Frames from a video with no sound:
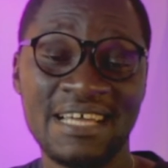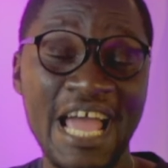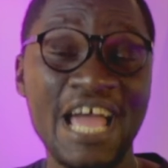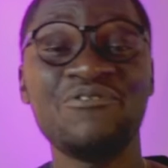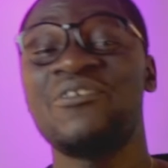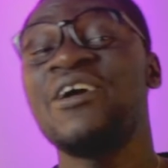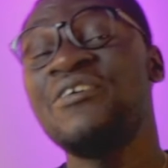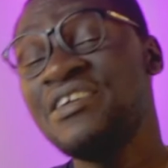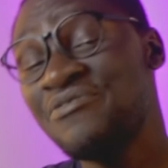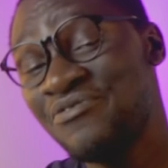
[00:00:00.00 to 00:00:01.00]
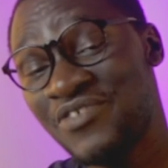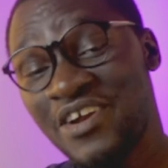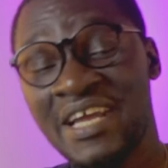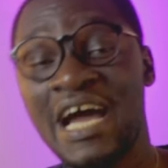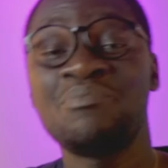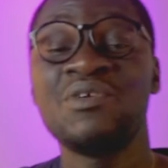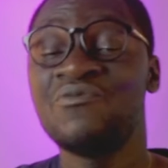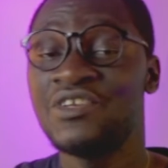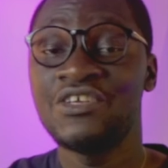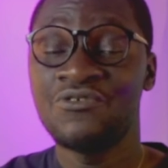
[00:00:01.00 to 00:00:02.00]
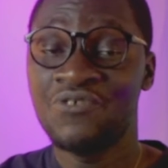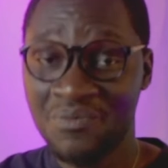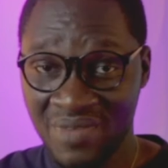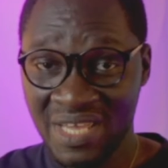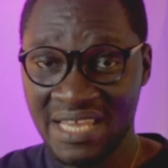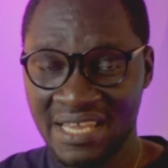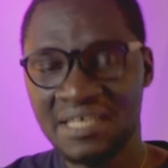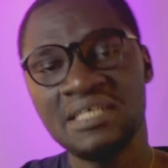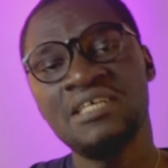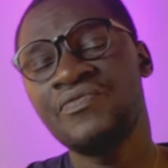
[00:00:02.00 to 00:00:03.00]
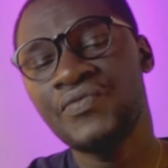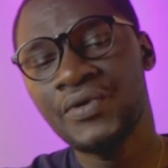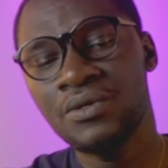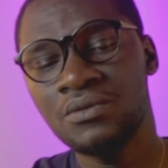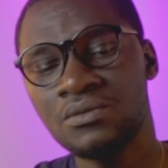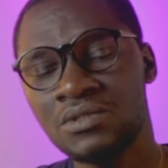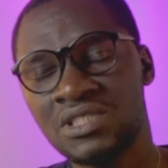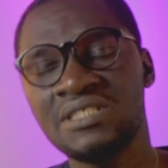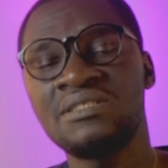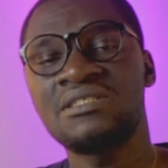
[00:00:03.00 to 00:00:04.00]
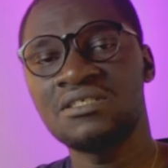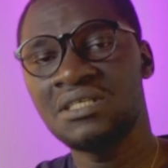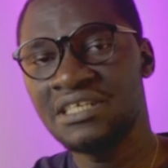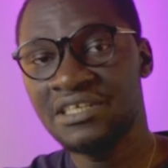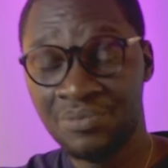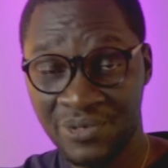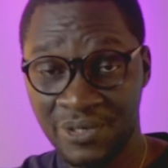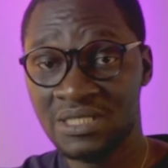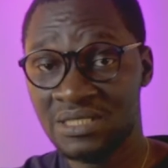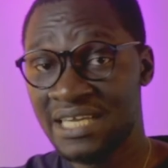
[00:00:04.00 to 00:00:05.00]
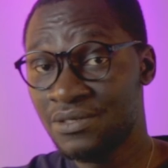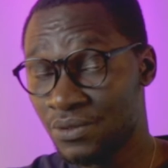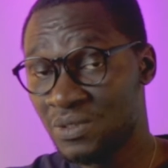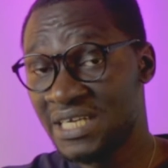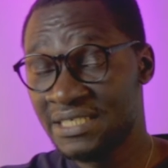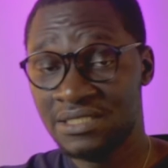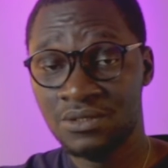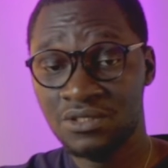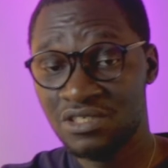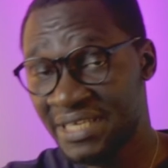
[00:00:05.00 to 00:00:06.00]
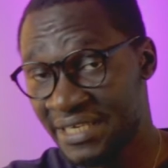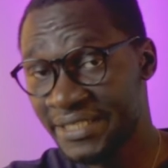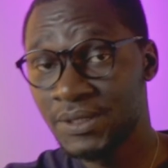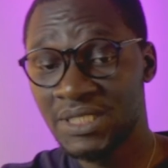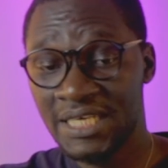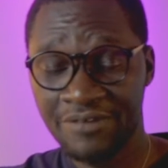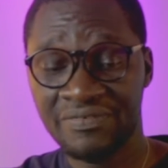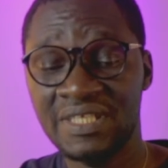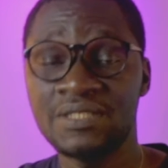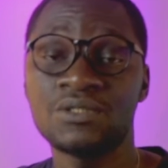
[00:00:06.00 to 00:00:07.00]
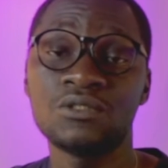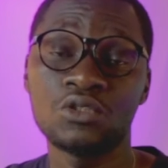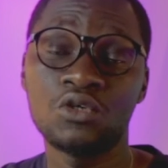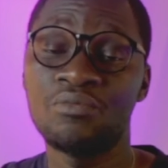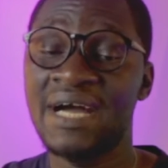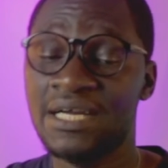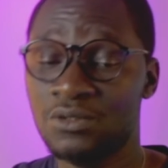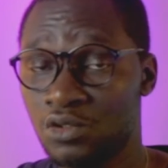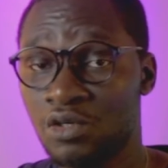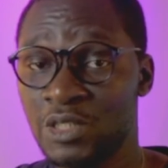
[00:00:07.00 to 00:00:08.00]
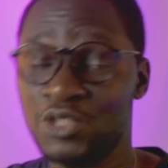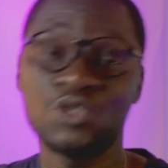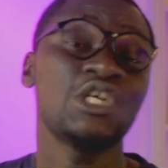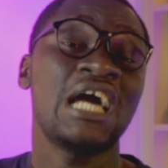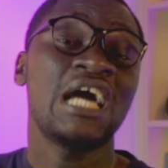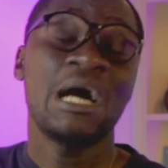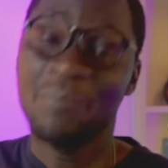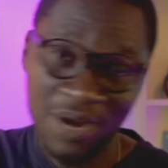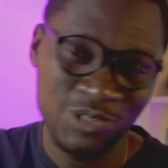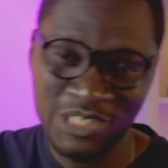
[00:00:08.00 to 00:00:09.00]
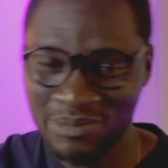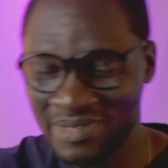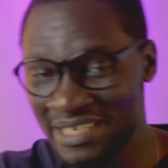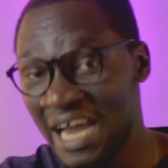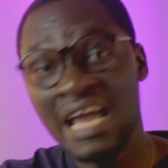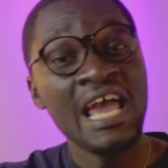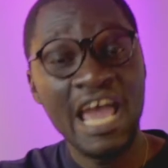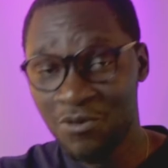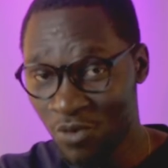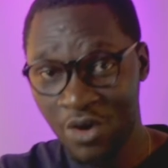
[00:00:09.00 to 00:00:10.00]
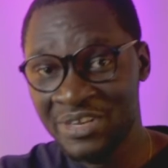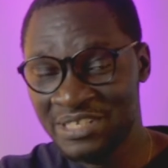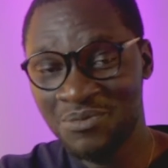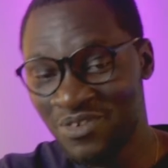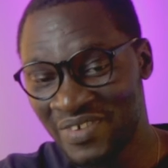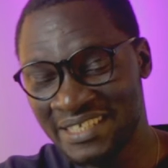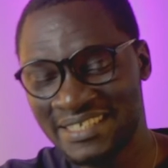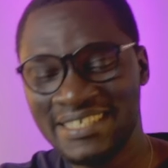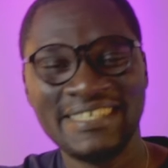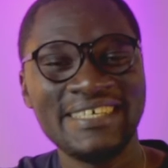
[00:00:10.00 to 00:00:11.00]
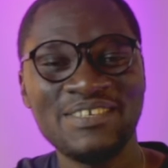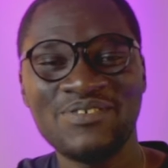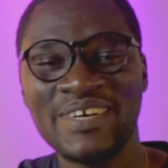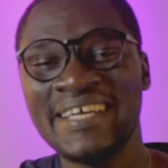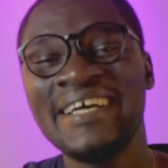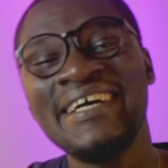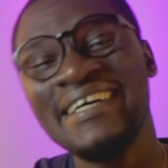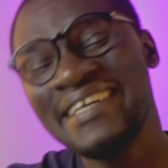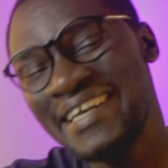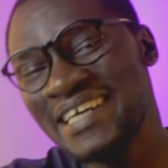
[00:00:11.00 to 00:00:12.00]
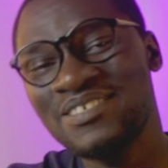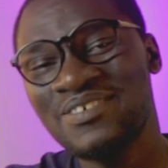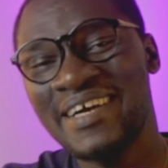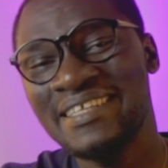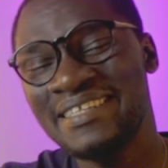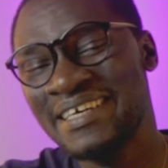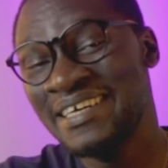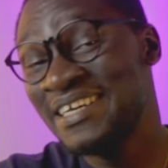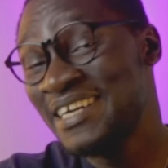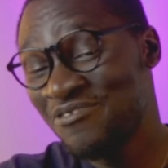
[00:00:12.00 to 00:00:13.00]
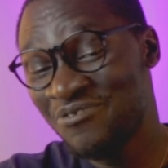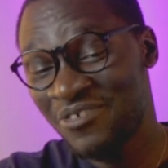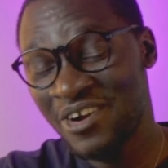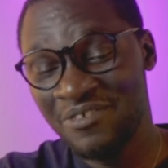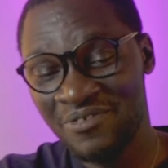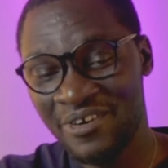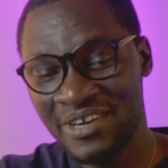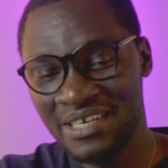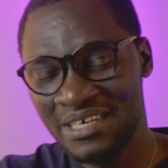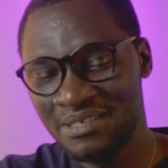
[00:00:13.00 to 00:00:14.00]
A very, very happy video for me. Even though she's still in the process, I know that she's going to be healed and everything is going to go back to normal. She's going to come back on social media and worry some of us. Anyway, that's it right there. A very, very,